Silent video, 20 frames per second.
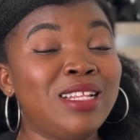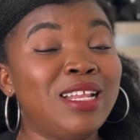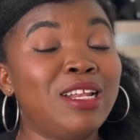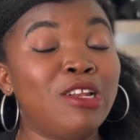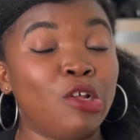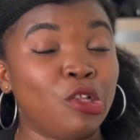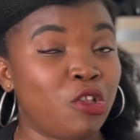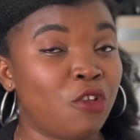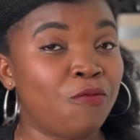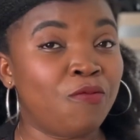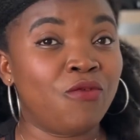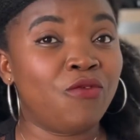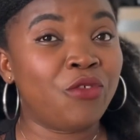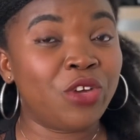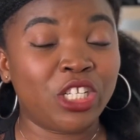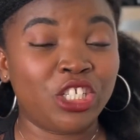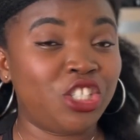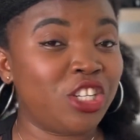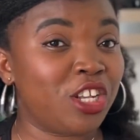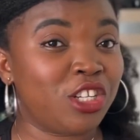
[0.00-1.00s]
a lot of
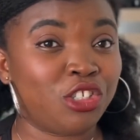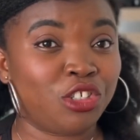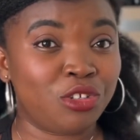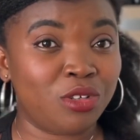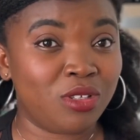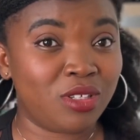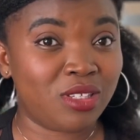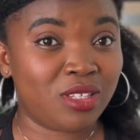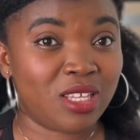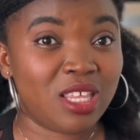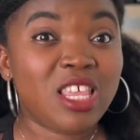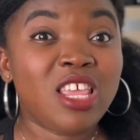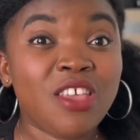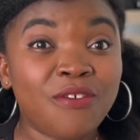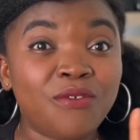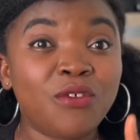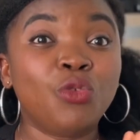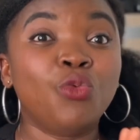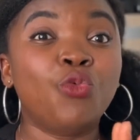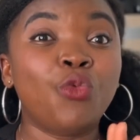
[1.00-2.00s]
rejections,
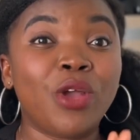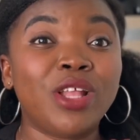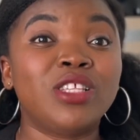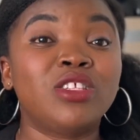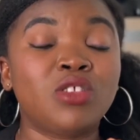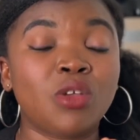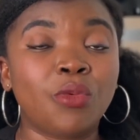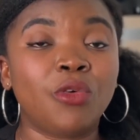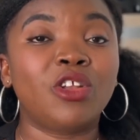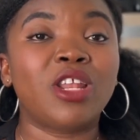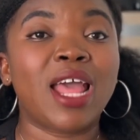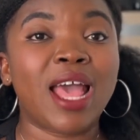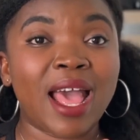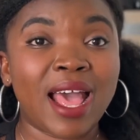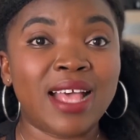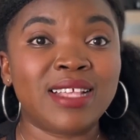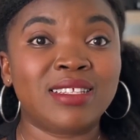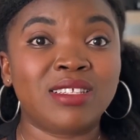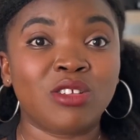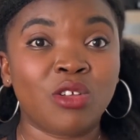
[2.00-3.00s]
even when someone
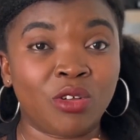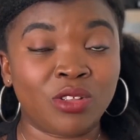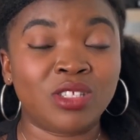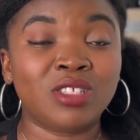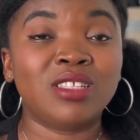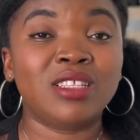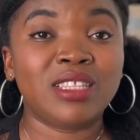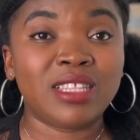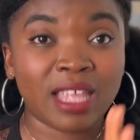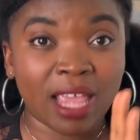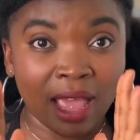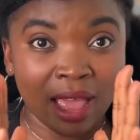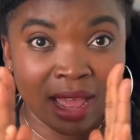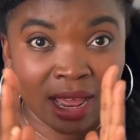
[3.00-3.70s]
has gotten their